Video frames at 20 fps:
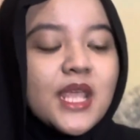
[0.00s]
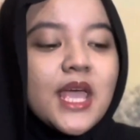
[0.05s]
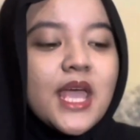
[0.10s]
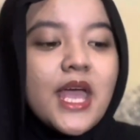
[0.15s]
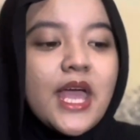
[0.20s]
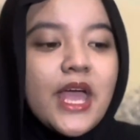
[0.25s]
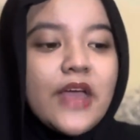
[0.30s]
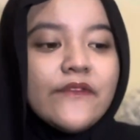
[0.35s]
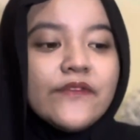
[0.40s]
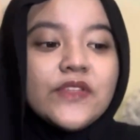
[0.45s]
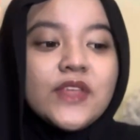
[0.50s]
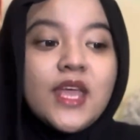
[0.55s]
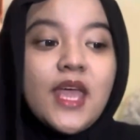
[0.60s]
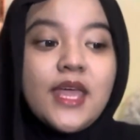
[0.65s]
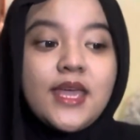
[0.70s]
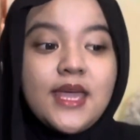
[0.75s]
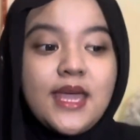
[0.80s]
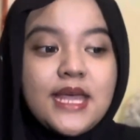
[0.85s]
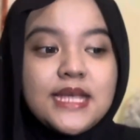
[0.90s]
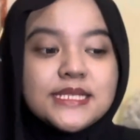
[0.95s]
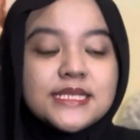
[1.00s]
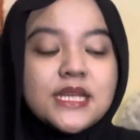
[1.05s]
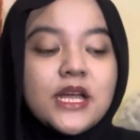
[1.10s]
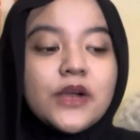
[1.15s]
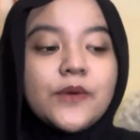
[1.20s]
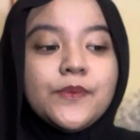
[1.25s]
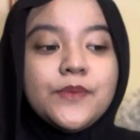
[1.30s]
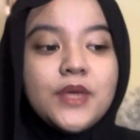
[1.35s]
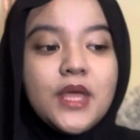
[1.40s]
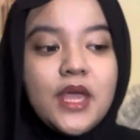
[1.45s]
FTAs are
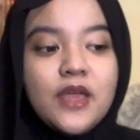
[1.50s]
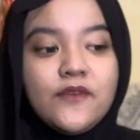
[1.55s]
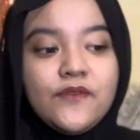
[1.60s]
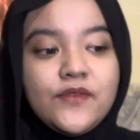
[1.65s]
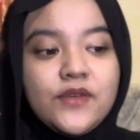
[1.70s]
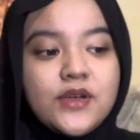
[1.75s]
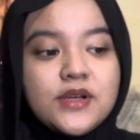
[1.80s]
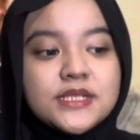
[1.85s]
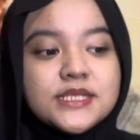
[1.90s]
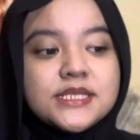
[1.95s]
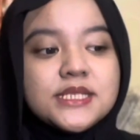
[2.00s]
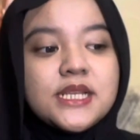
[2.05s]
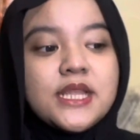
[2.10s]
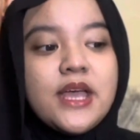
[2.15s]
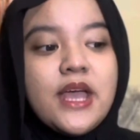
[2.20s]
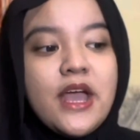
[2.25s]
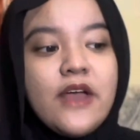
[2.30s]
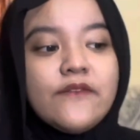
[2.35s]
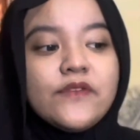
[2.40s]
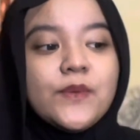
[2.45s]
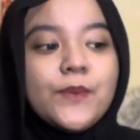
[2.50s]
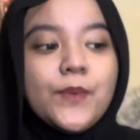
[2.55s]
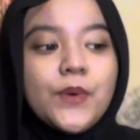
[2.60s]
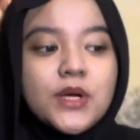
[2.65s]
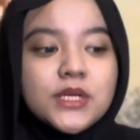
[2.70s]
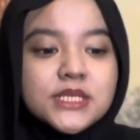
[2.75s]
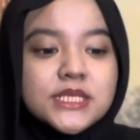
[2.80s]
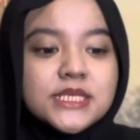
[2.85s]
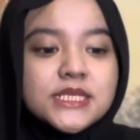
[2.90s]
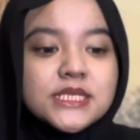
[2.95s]
behaviors that have the
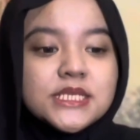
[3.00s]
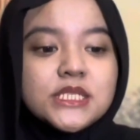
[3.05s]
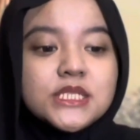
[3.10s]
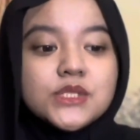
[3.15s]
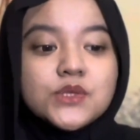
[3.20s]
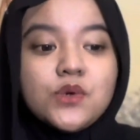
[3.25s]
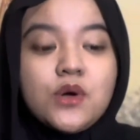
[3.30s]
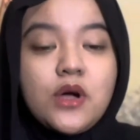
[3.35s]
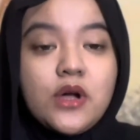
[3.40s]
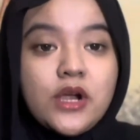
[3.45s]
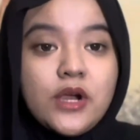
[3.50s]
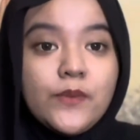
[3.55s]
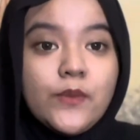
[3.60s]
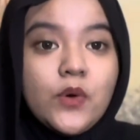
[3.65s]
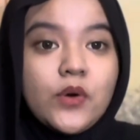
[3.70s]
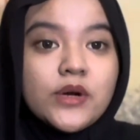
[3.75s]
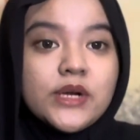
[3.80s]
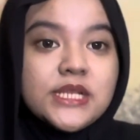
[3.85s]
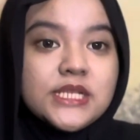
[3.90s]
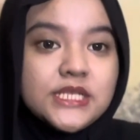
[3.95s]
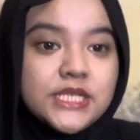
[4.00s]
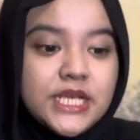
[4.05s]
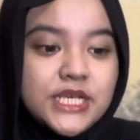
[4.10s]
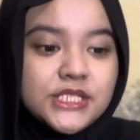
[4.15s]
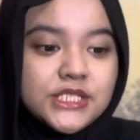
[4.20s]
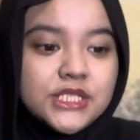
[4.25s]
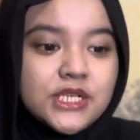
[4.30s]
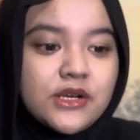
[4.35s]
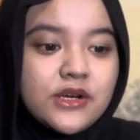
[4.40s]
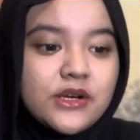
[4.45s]
potential to harm or
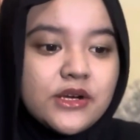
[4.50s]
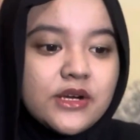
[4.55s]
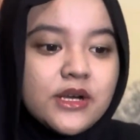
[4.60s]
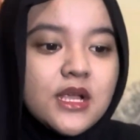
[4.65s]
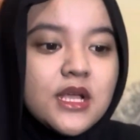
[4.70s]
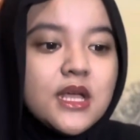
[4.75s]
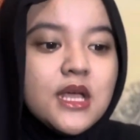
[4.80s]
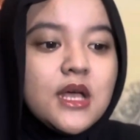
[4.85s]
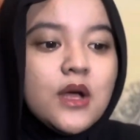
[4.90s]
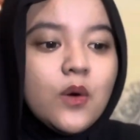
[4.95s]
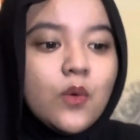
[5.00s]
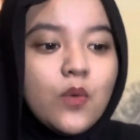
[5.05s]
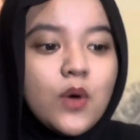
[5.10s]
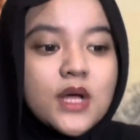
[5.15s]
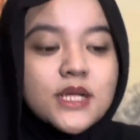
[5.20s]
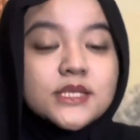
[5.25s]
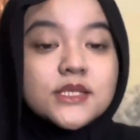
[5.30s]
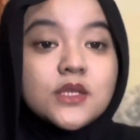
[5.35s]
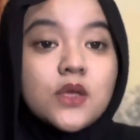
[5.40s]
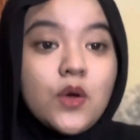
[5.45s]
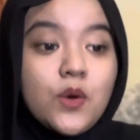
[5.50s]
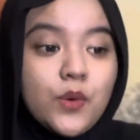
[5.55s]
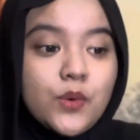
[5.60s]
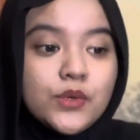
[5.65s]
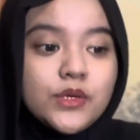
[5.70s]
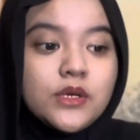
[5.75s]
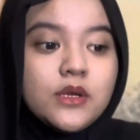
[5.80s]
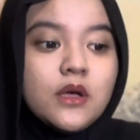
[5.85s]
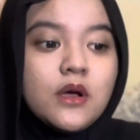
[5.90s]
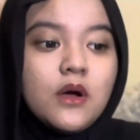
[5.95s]
endanger one's
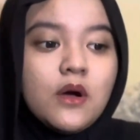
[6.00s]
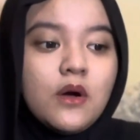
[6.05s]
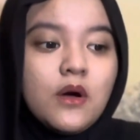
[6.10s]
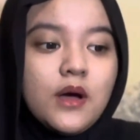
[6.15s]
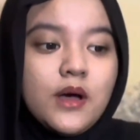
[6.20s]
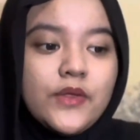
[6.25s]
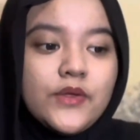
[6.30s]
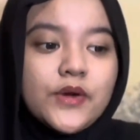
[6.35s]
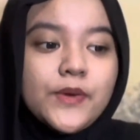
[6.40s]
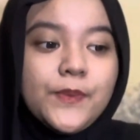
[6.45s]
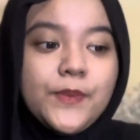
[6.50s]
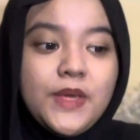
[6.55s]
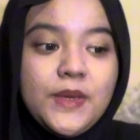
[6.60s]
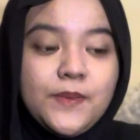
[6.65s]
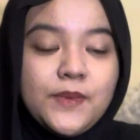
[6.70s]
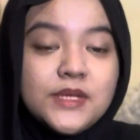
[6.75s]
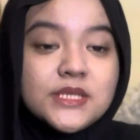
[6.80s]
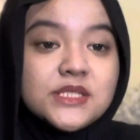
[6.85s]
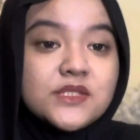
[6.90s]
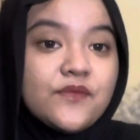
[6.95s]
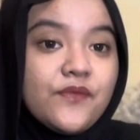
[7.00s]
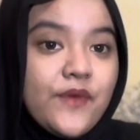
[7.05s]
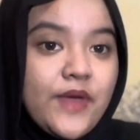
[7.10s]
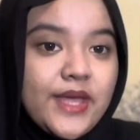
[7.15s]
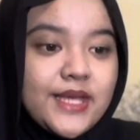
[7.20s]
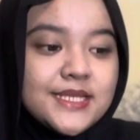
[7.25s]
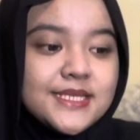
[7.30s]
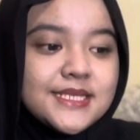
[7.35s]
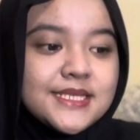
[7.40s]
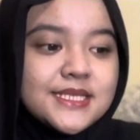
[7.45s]
own, other people's
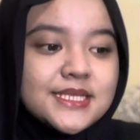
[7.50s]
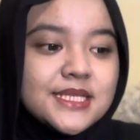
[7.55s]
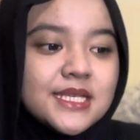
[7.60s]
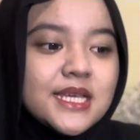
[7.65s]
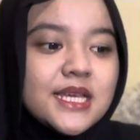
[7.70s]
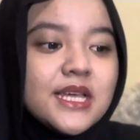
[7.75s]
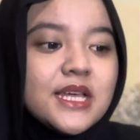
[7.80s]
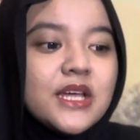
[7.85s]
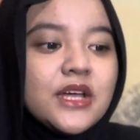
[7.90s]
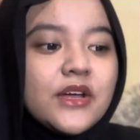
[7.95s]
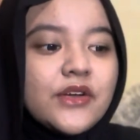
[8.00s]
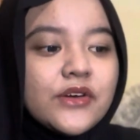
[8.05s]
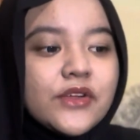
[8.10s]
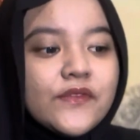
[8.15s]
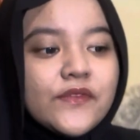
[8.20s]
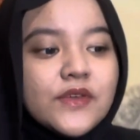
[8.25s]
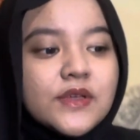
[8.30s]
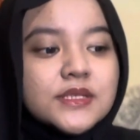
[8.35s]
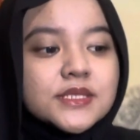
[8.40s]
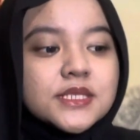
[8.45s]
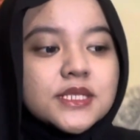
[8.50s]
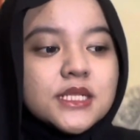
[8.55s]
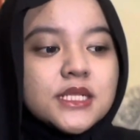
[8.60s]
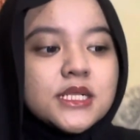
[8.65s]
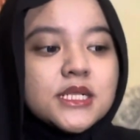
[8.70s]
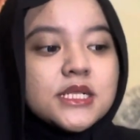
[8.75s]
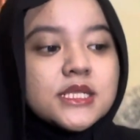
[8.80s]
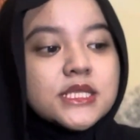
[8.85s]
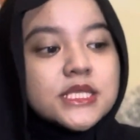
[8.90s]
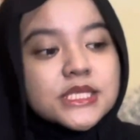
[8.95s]
face.
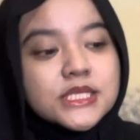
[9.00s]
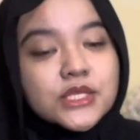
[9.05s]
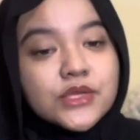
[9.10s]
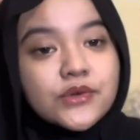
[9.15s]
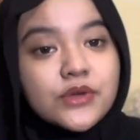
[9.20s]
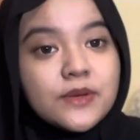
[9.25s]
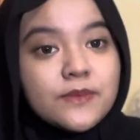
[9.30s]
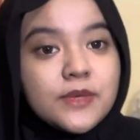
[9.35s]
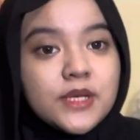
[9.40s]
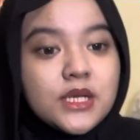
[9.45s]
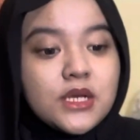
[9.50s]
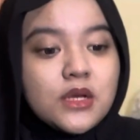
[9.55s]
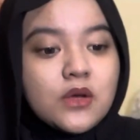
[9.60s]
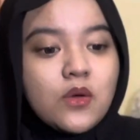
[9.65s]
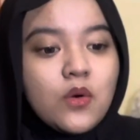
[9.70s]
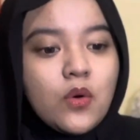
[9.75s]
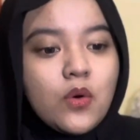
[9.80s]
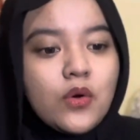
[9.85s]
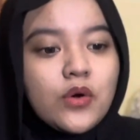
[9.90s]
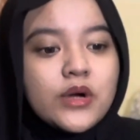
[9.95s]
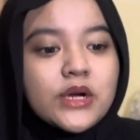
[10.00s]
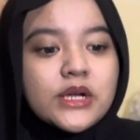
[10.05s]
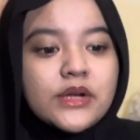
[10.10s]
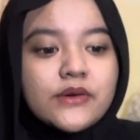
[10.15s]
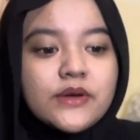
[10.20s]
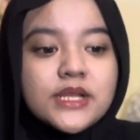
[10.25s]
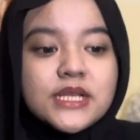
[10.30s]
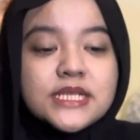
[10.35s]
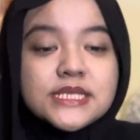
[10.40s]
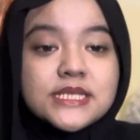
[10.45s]
Refusal, disagreement, or
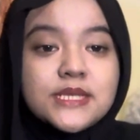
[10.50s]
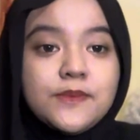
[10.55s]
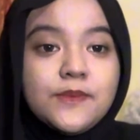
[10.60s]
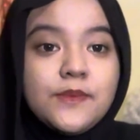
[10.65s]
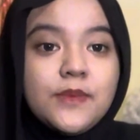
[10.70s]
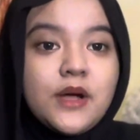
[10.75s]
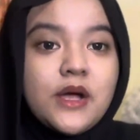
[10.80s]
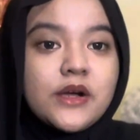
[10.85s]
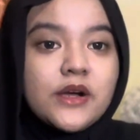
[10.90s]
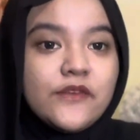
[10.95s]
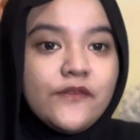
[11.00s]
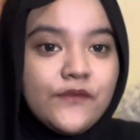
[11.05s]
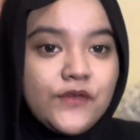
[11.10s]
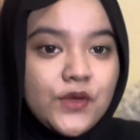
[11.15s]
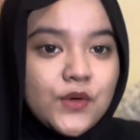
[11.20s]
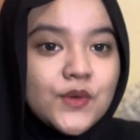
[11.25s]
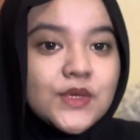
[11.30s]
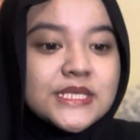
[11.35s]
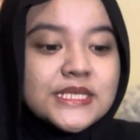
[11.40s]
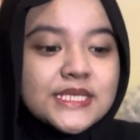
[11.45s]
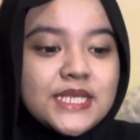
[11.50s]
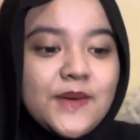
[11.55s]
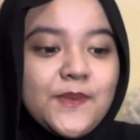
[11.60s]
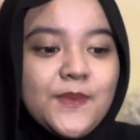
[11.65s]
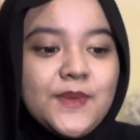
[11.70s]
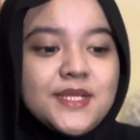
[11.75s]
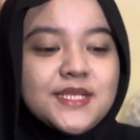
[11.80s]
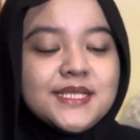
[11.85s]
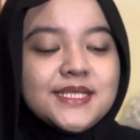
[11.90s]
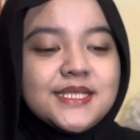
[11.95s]
criticism are a few
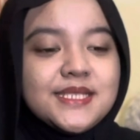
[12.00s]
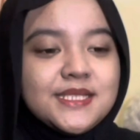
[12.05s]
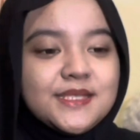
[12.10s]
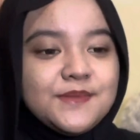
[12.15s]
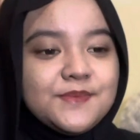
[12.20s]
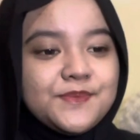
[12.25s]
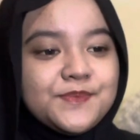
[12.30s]
examples.